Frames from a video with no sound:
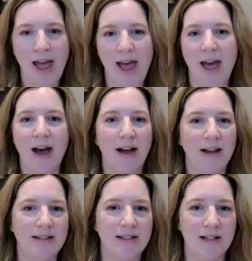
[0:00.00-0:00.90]

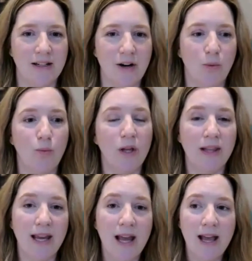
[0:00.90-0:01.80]
and
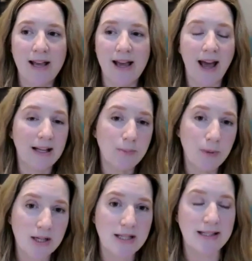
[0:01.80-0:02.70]
really
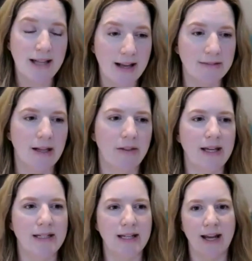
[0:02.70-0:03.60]
experience, like
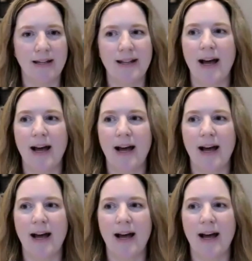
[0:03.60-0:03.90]
Lili did,